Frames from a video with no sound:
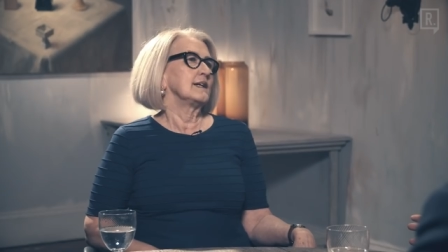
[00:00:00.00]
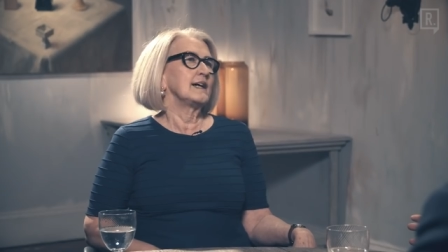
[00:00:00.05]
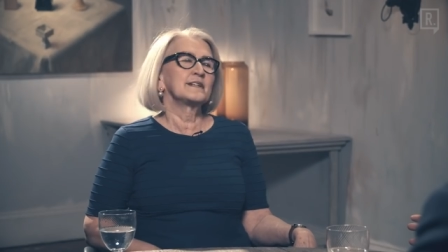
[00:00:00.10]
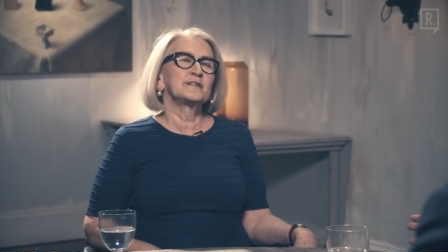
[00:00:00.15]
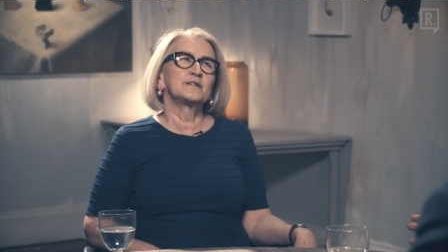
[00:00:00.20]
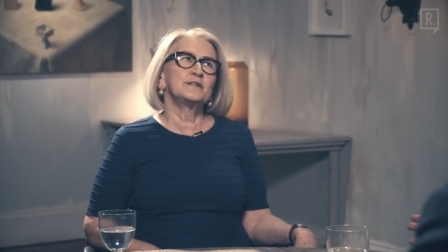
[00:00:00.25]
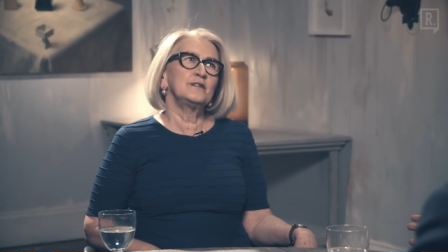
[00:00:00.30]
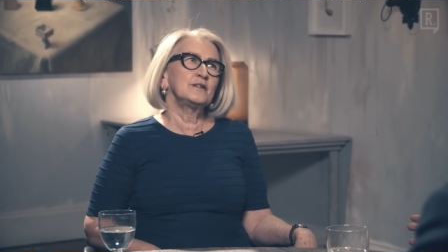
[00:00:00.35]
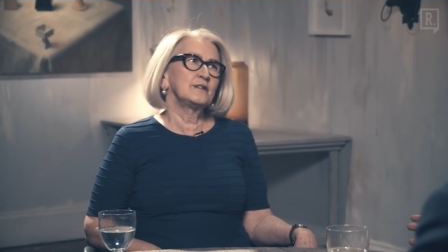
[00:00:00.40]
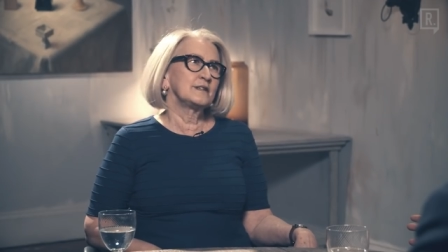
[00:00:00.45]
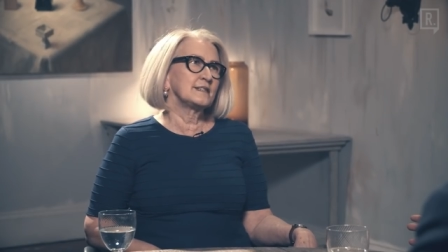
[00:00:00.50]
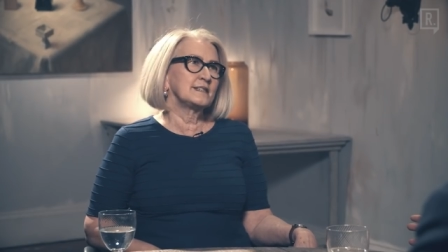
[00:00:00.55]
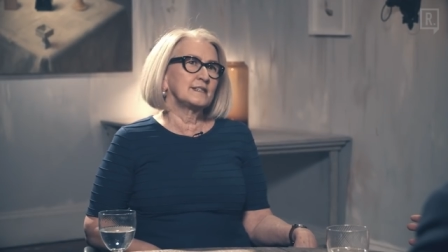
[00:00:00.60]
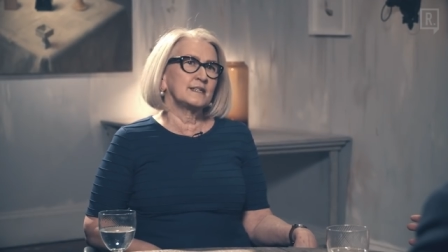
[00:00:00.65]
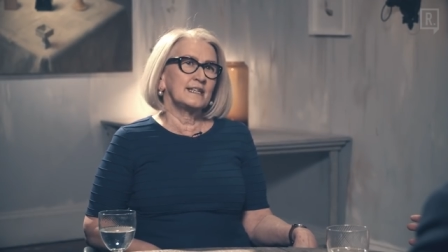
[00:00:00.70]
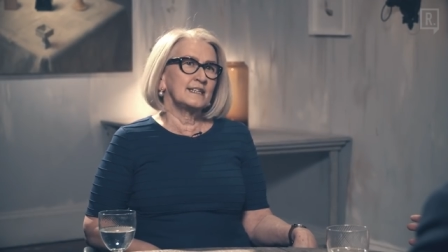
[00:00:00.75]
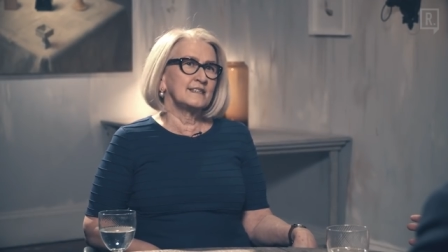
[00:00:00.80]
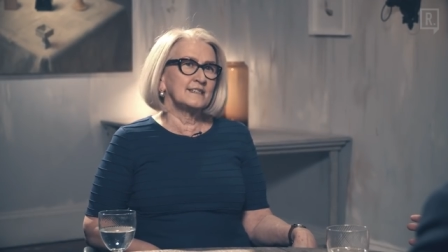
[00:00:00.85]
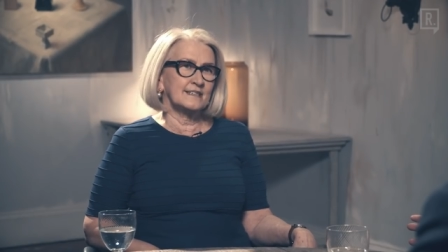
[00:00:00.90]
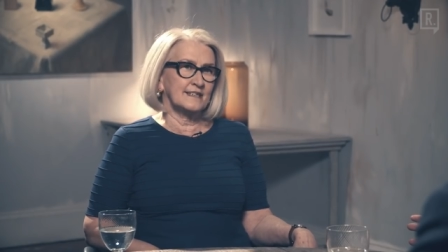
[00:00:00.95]
I don't know.
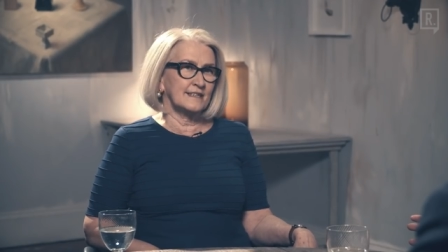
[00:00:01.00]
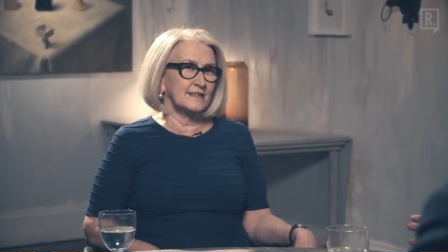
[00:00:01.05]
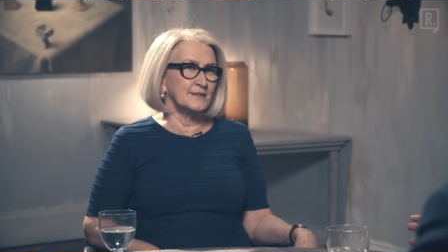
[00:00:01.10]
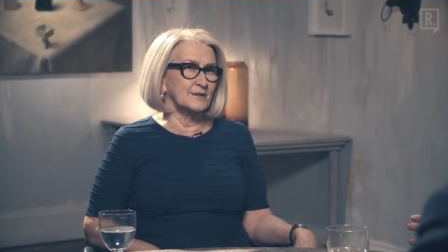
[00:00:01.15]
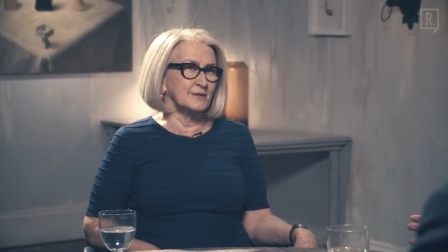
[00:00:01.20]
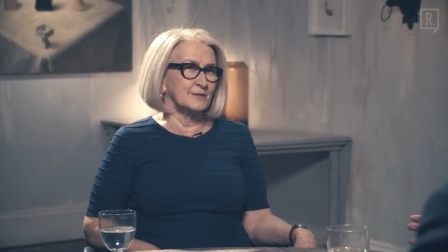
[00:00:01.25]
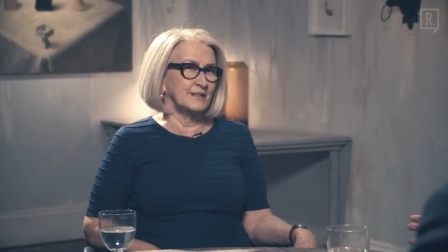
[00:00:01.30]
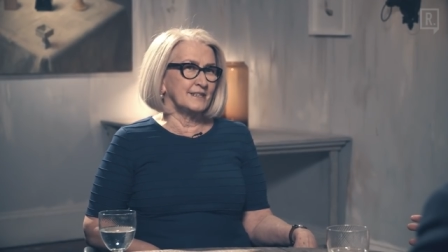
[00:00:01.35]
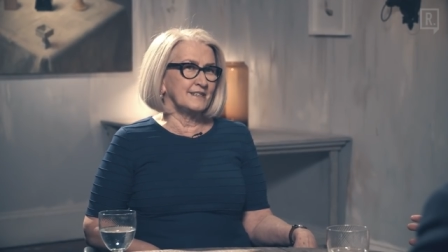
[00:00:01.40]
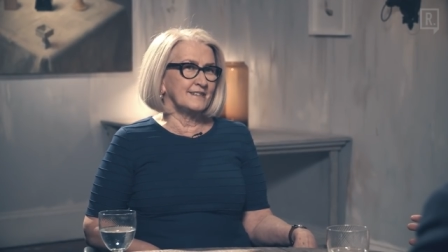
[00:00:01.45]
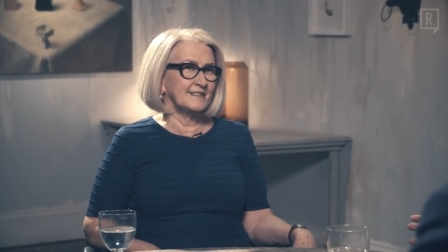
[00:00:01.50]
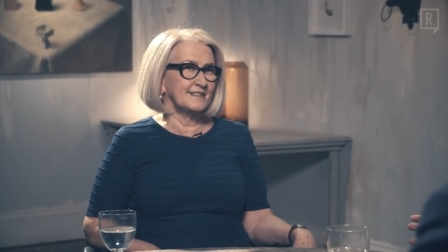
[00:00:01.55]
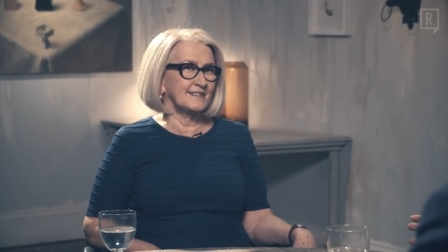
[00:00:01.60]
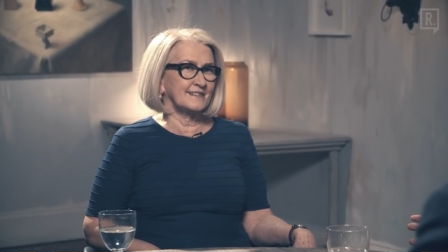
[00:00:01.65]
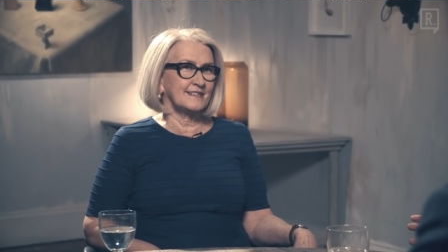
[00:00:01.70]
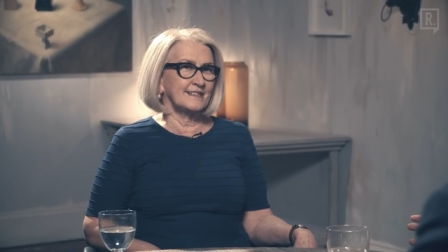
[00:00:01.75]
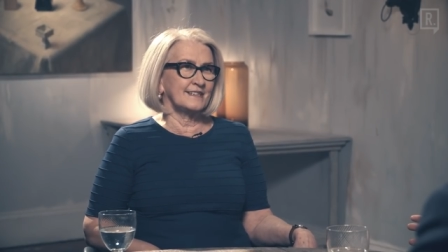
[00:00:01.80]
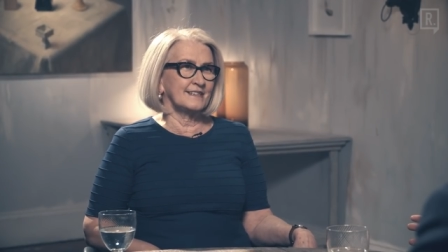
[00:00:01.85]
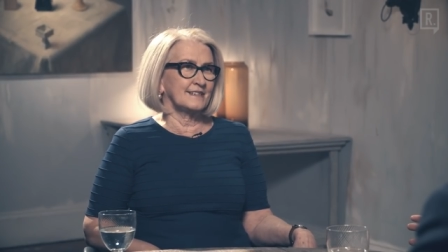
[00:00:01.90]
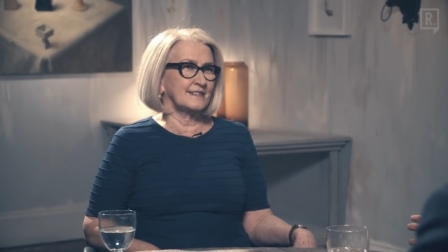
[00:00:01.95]
It's
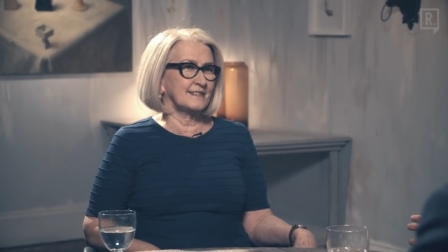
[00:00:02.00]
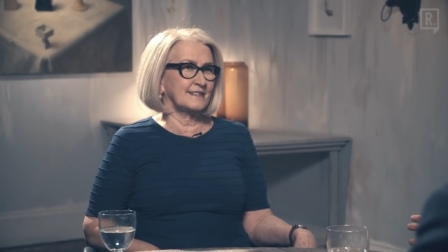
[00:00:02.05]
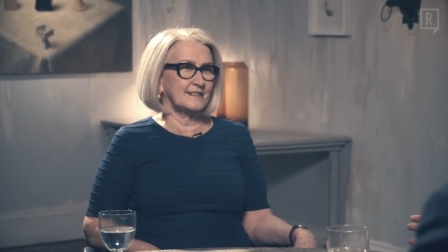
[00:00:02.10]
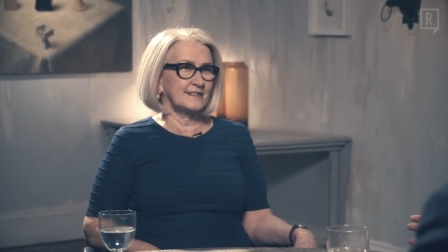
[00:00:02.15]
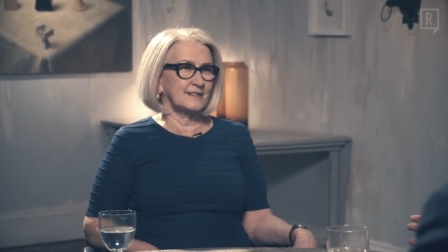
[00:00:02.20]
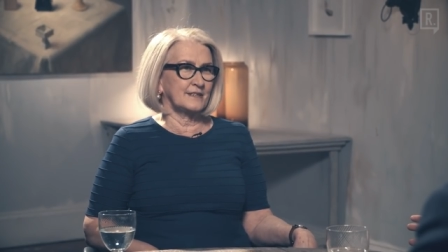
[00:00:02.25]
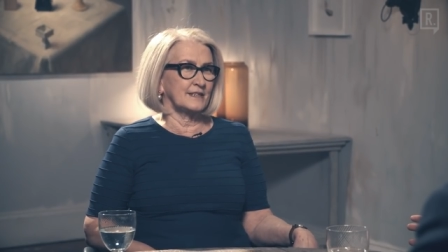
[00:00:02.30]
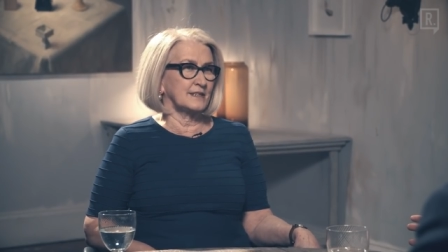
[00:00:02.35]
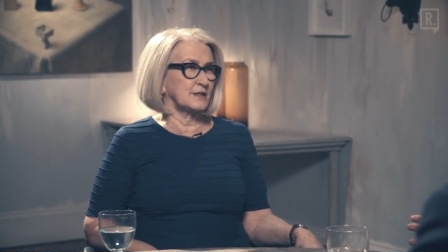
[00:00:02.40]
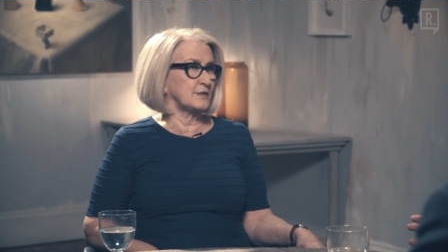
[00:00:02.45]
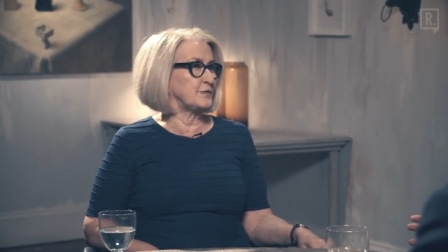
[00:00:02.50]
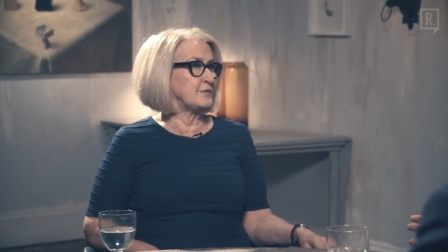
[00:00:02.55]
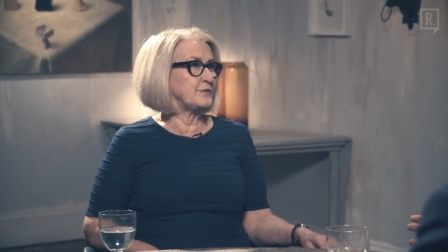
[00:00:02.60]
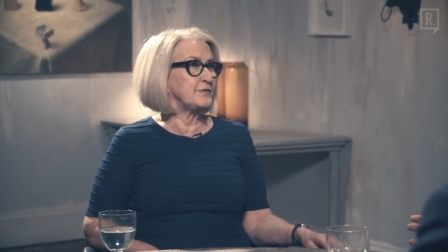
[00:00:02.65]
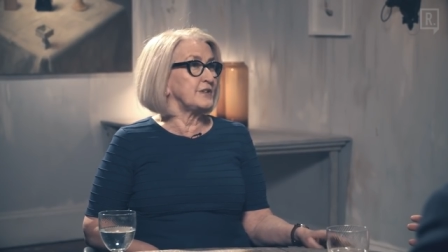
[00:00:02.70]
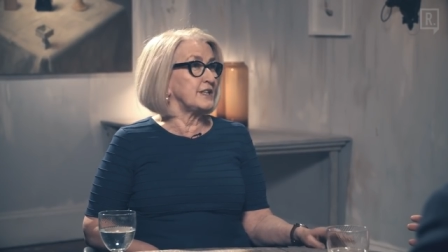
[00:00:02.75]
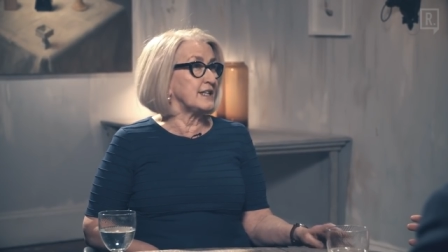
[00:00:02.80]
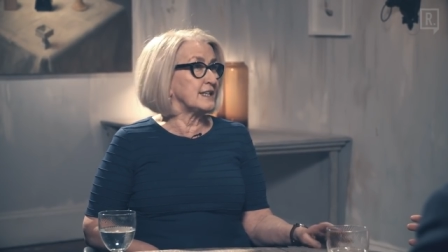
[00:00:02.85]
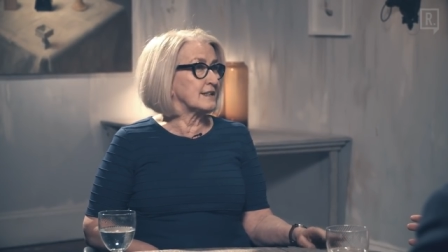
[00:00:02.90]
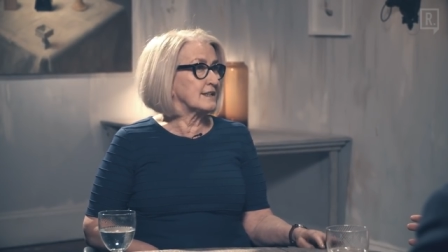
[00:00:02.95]
ignorance. It's
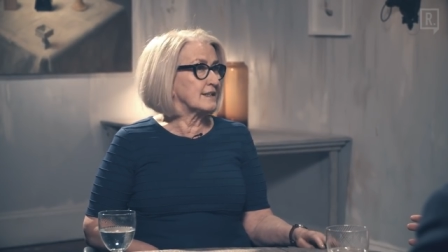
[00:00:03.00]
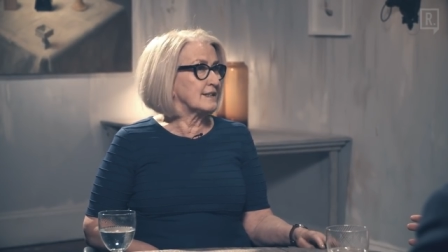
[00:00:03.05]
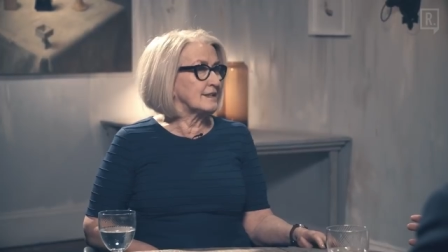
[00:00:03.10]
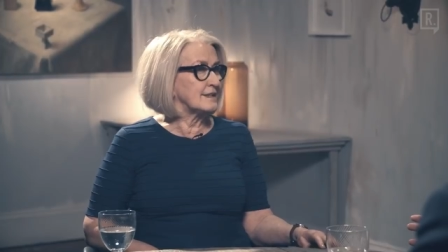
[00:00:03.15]
fear.